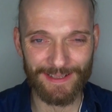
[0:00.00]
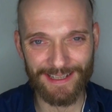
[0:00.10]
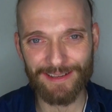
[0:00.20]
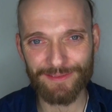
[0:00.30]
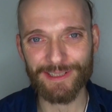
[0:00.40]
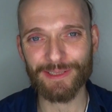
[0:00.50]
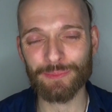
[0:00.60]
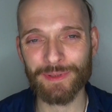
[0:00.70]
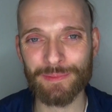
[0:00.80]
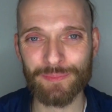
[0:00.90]
have a little
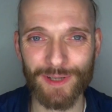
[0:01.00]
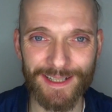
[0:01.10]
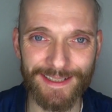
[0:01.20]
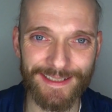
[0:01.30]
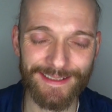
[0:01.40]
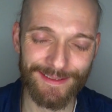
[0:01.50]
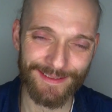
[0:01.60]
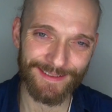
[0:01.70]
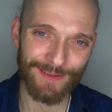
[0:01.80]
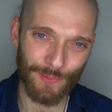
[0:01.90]
bit of pride,
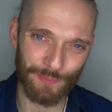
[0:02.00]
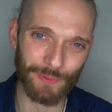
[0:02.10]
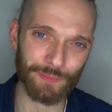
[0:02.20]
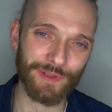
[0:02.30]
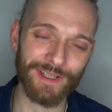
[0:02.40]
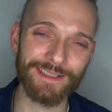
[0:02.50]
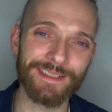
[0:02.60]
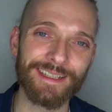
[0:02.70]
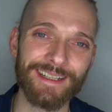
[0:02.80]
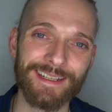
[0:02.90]
humble
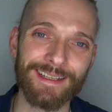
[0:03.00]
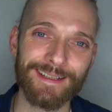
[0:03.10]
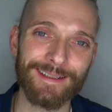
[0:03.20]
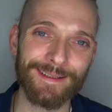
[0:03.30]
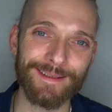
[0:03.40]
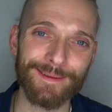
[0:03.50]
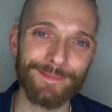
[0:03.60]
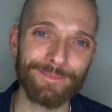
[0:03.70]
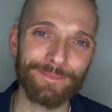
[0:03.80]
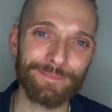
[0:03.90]
pride,
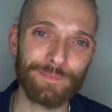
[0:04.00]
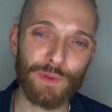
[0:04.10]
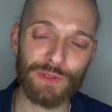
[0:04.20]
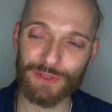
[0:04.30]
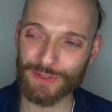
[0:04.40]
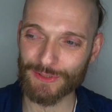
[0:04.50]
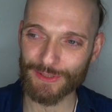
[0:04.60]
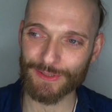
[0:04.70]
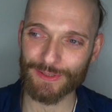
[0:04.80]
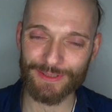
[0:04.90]
because
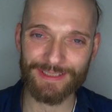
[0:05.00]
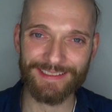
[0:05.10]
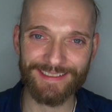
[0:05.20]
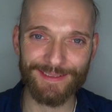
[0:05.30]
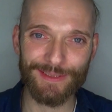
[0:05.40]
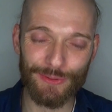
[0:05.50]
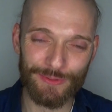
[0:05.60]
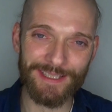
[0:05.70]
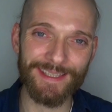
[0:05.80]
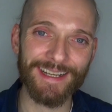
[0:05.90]
you
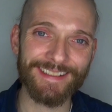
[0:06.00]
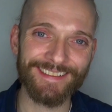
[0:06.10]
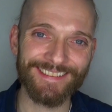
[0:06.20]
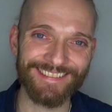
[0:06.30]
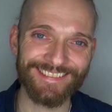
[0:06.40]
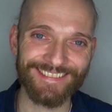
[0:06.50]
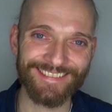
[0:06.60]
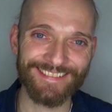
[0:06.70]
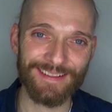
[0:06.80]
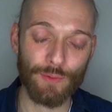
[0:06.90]
did that.
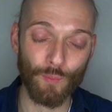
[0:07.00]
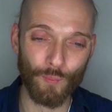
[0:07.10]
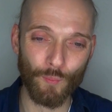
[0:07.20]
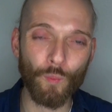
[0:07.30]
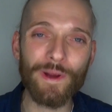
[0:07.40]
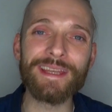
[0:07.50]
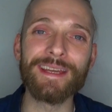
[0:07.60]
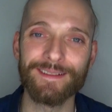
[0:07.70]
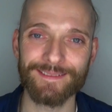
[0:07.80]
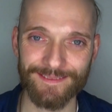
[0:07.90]
We,
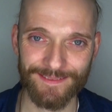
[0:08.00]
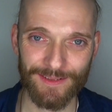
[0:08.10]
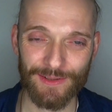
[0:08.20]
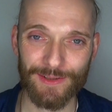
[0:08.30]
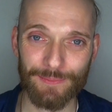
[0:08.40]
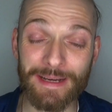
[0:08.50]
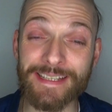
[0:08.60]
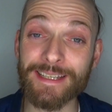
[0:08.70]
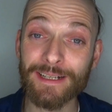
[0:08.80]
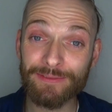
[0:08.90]

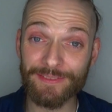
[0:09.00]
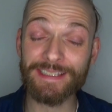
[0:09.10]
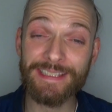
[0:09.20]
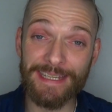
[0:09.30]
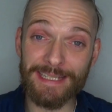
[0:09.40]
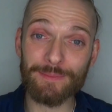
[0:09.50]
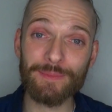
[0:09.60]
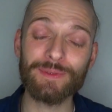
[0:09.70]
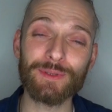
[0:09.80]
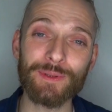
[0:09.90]
myself, the team,
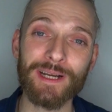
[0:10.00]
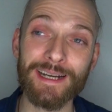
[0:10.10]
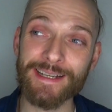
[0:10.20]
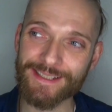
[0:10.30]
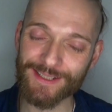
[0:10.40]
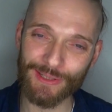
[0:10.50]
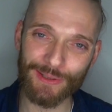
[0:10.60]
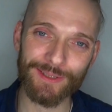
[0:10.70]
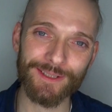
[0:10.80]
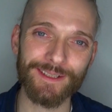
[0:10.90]
you guys,
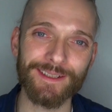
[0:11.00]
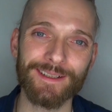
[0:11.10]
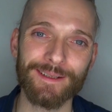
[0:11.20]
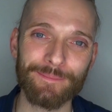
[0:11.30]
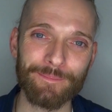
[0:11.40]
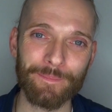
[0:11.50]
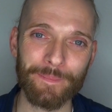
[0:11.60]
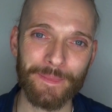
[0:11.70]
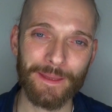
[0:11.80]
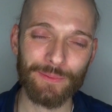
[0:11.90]
God,
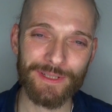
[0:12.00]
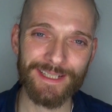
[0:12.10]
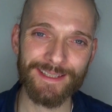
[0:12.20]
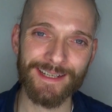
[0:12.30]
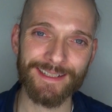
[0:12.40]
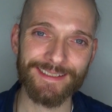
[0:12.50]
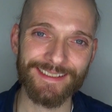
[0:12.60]
we did that.